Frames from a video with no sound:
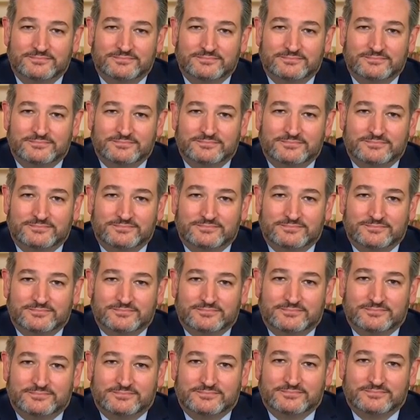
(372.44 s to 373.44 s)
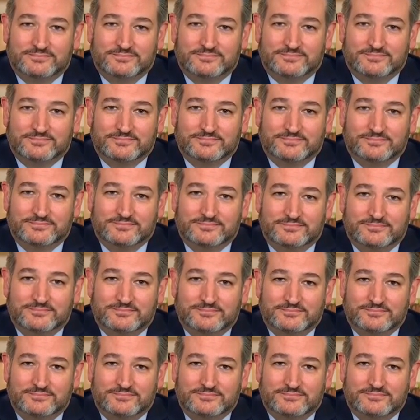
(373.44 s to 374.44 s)

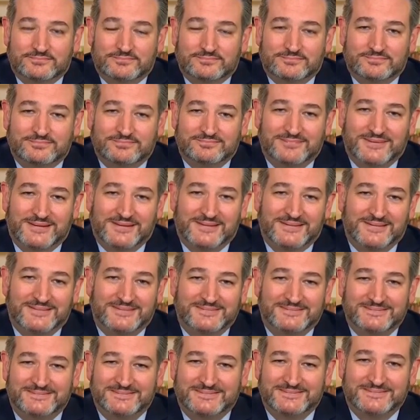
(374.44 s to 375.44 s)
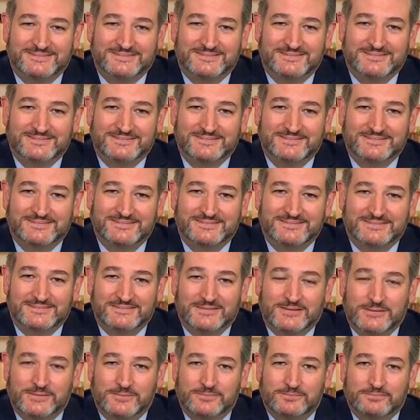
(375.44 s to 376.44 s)

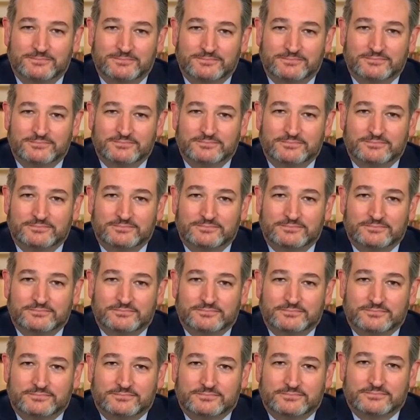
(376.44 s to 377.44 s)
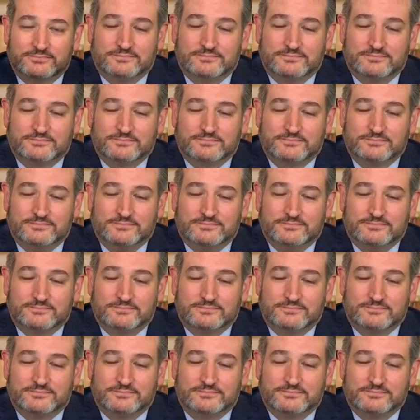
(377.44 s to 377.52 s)
No words are spoken by the person on screen.